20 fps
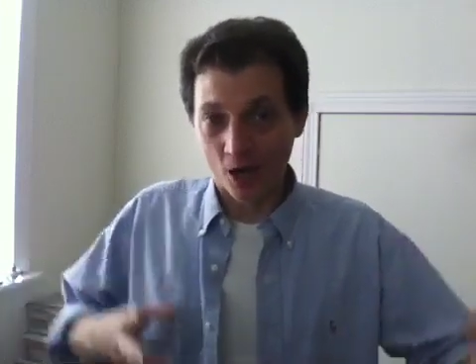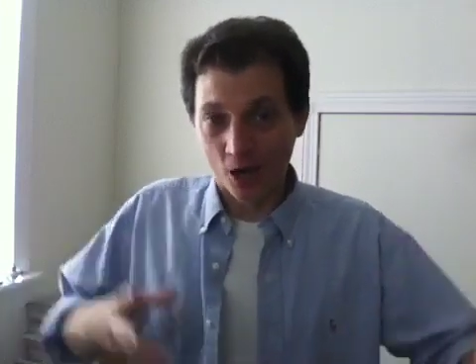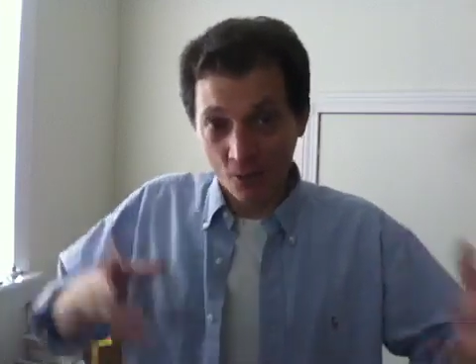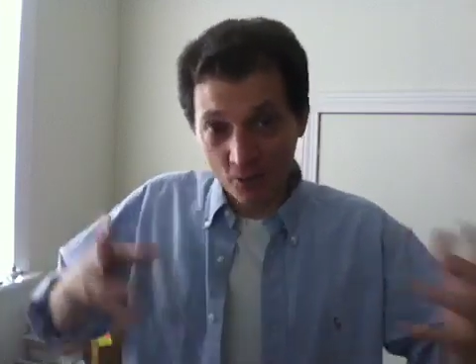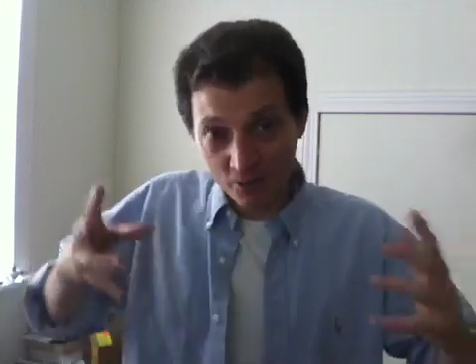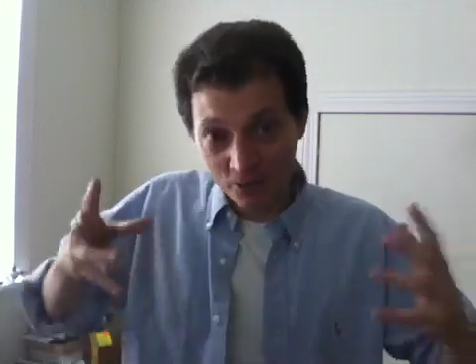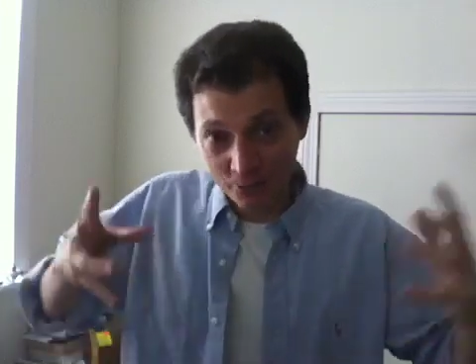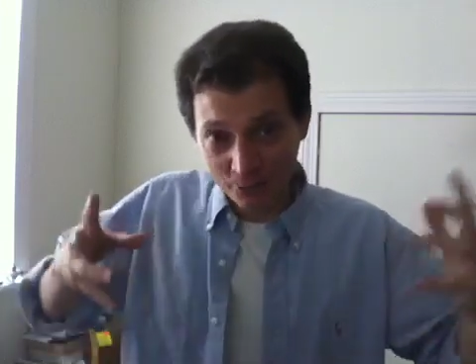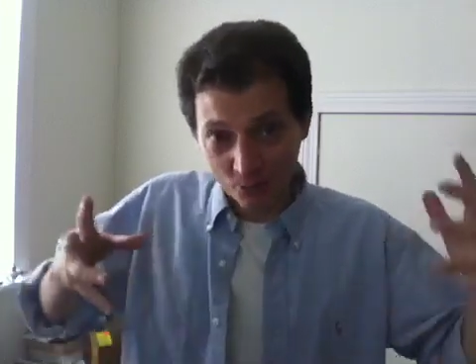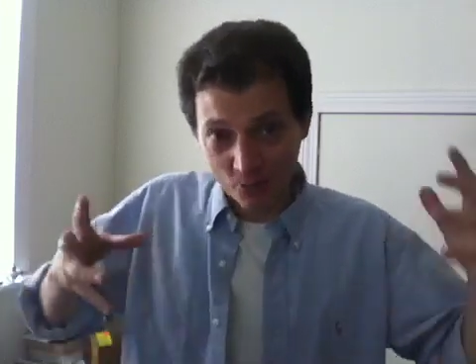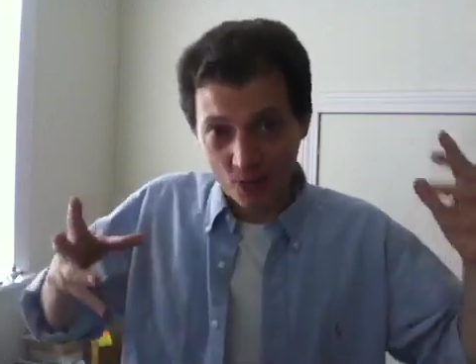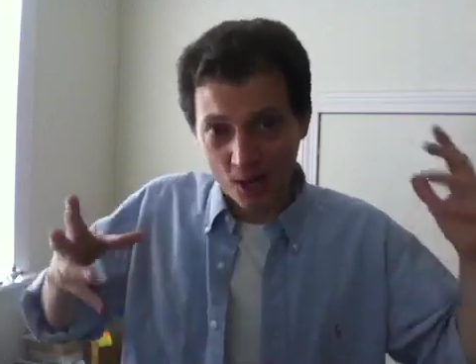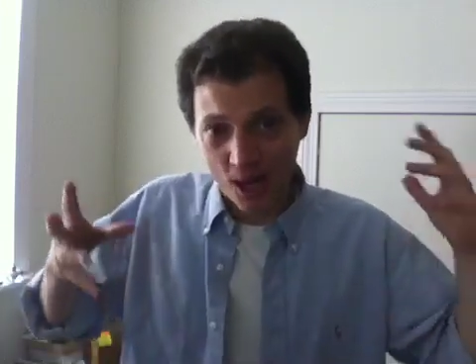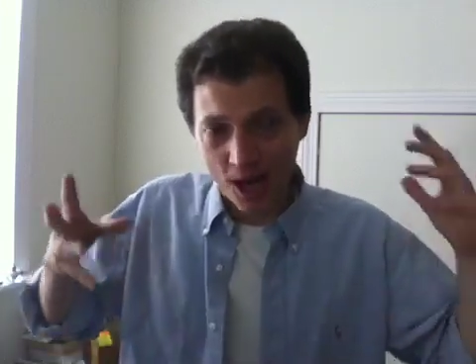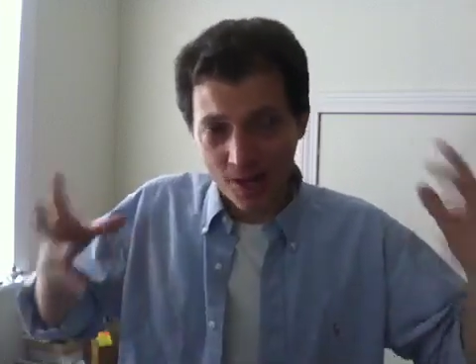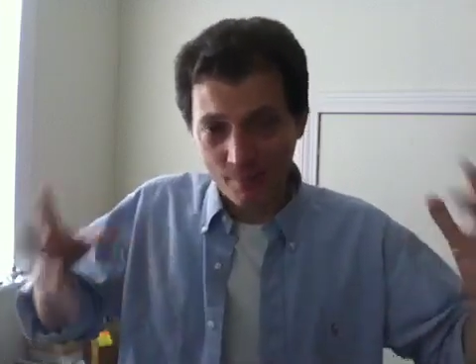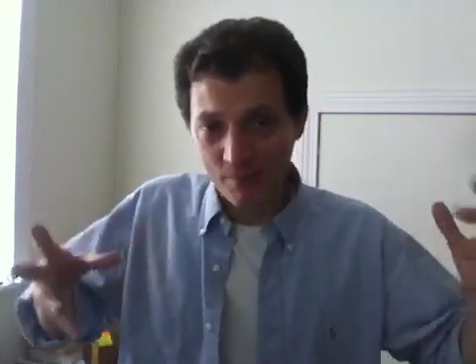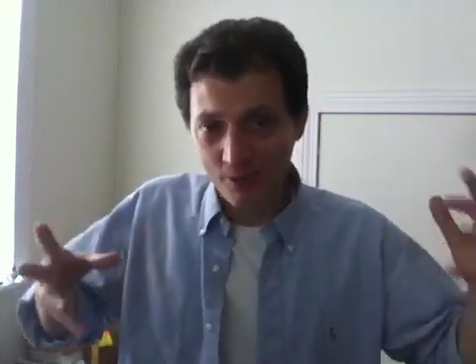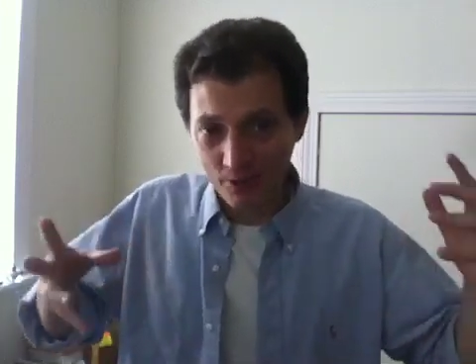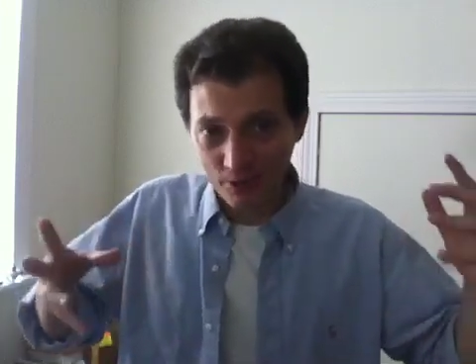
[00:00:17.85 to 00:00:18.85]
others will
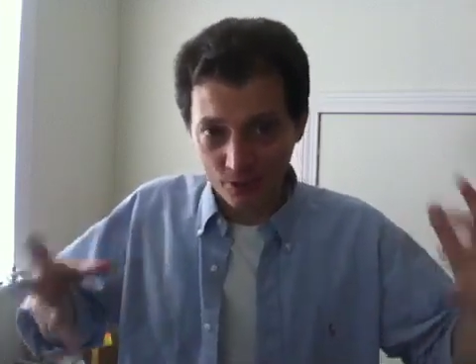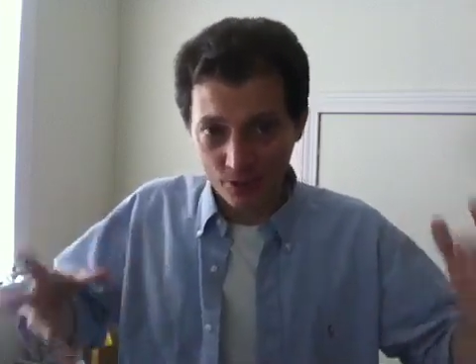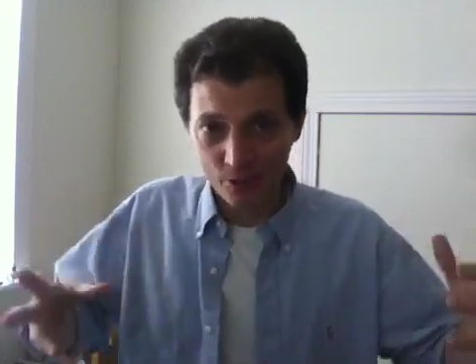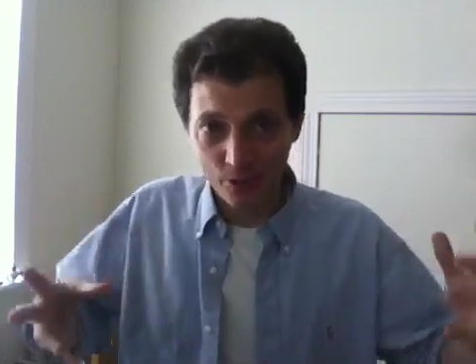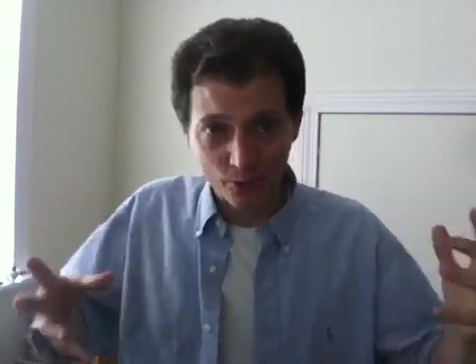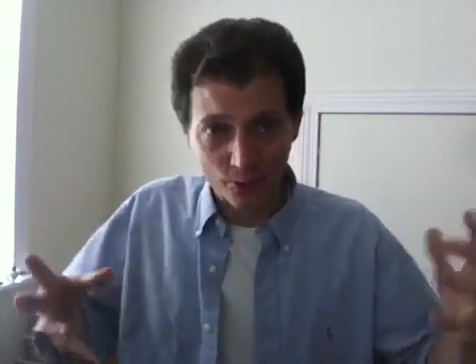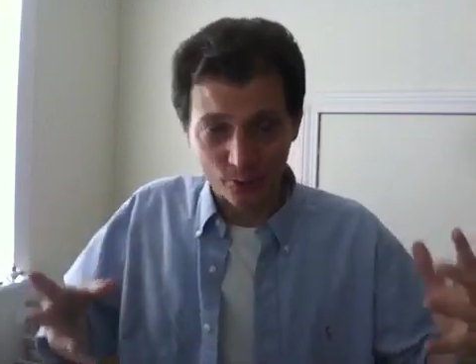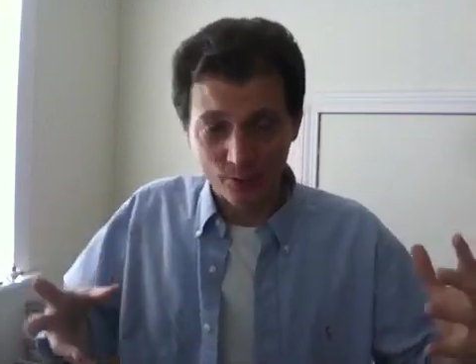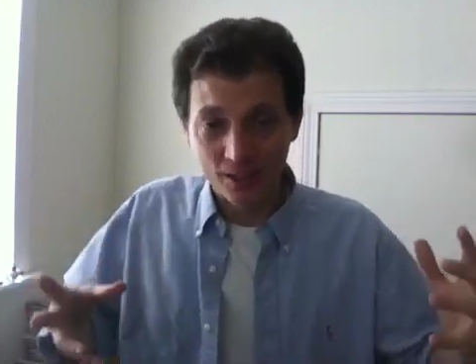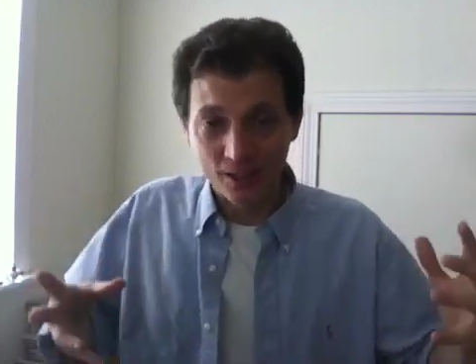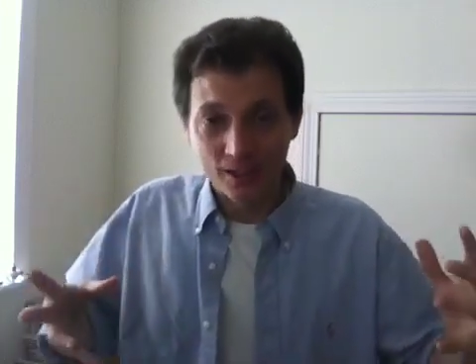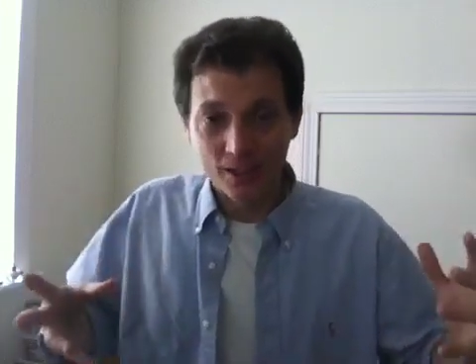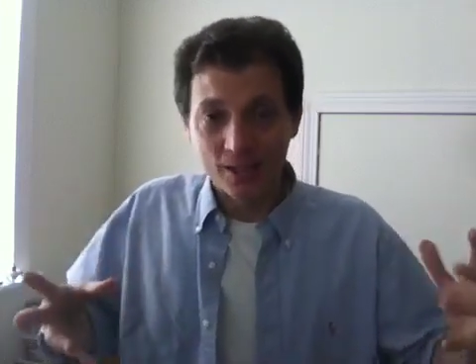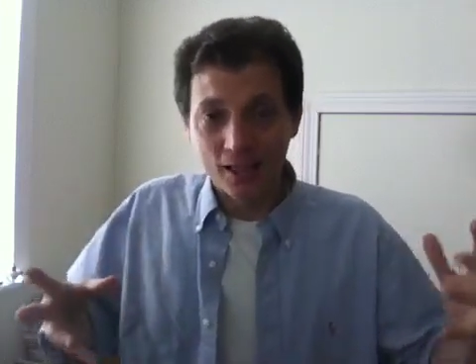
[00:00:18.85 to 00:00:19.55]
comment too,